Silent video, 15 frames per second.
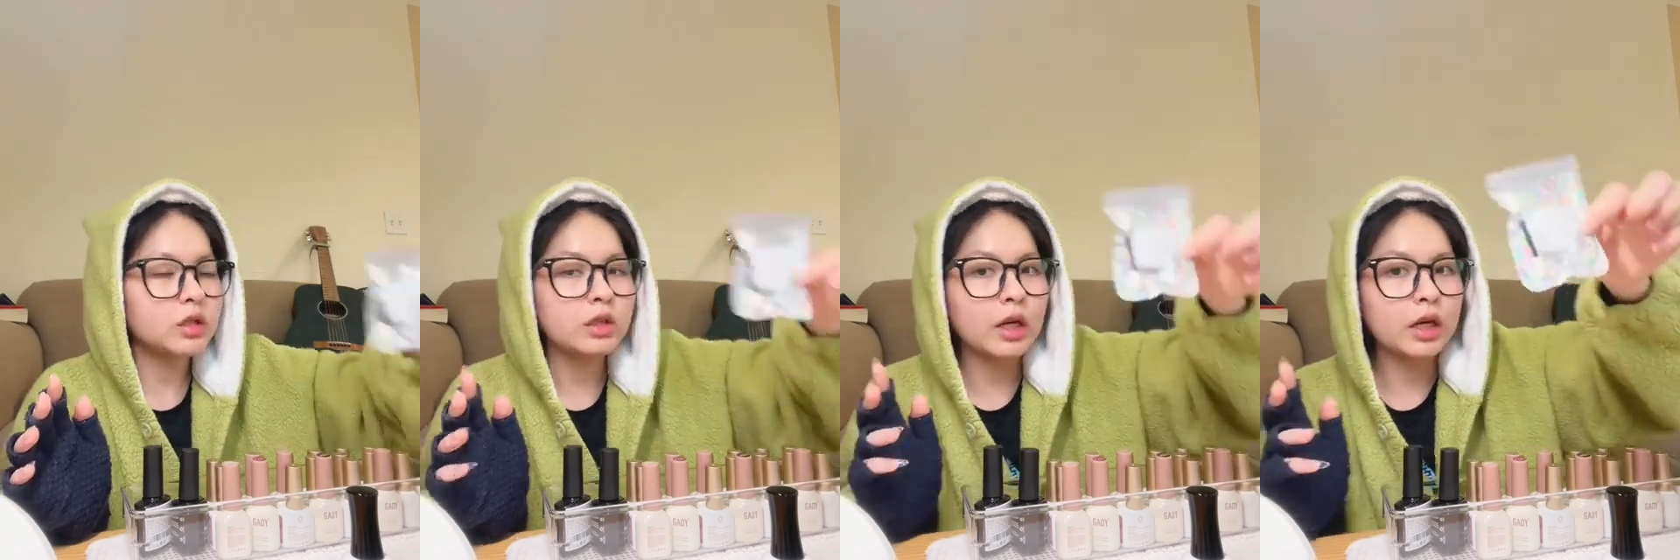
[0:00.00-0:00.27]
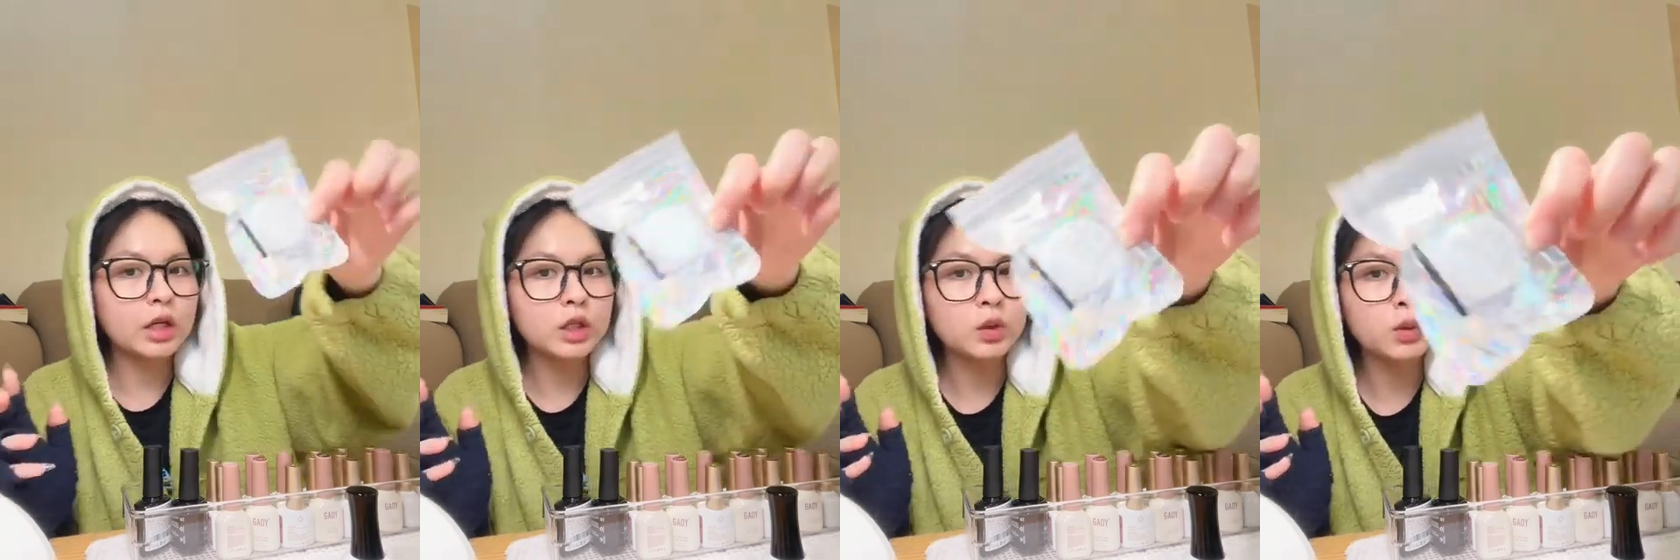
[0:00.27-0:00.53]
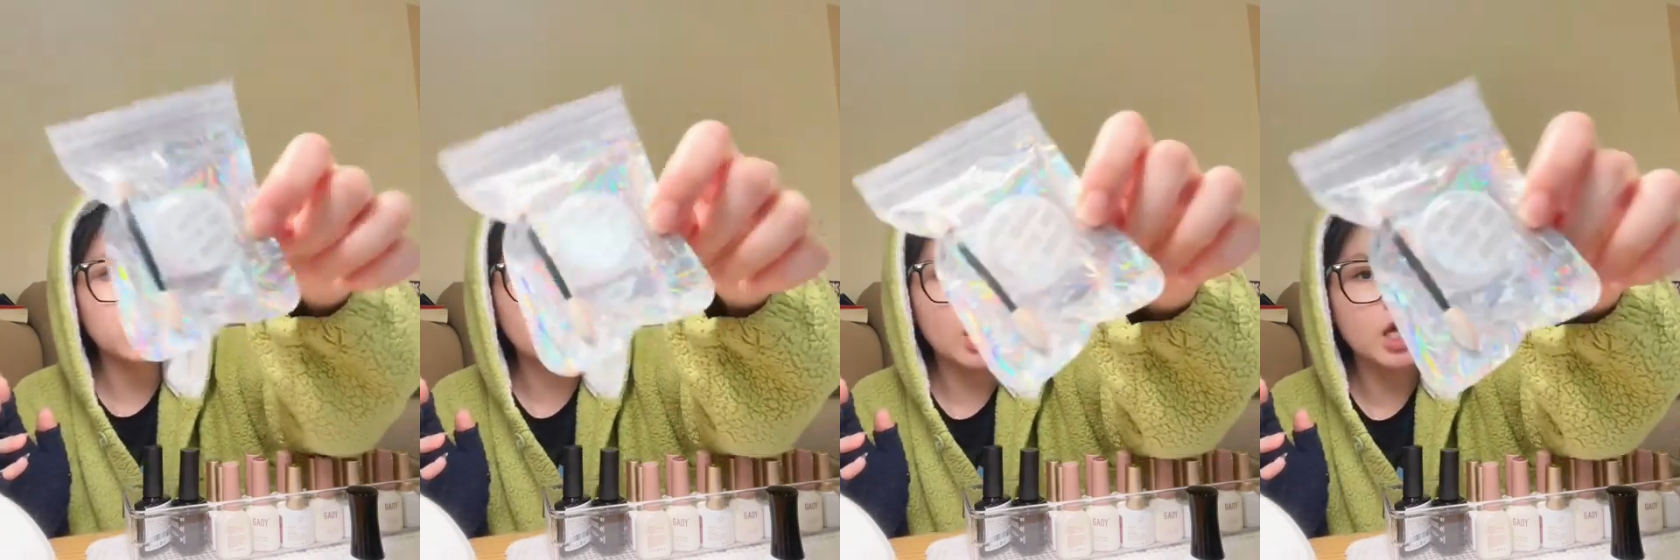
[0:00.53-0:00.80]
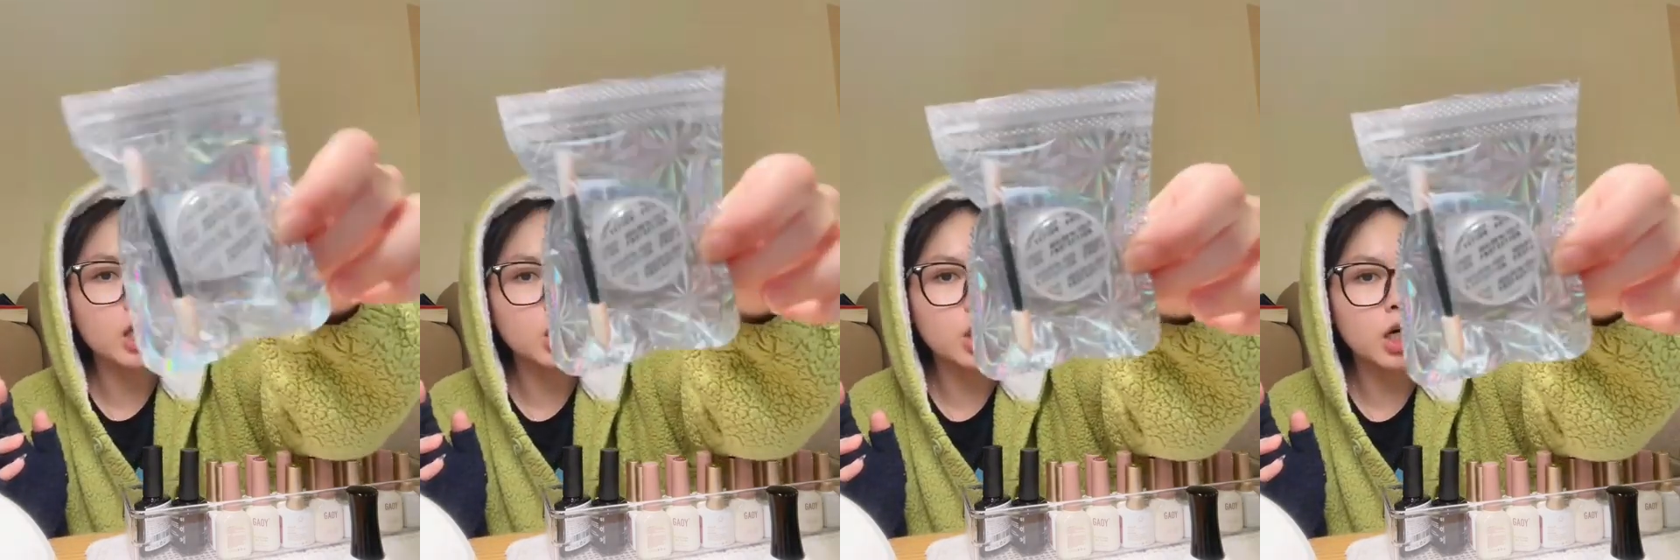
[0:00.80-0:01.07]
like doing
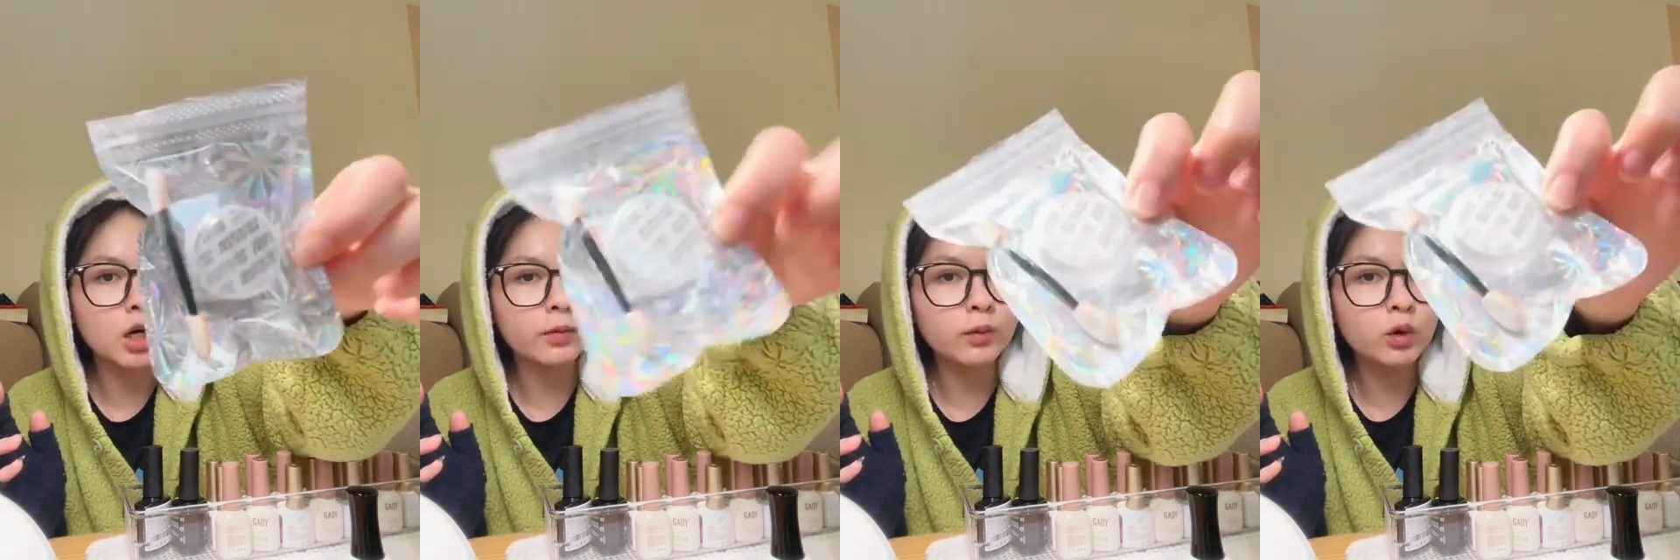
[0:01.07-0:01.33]
a kind of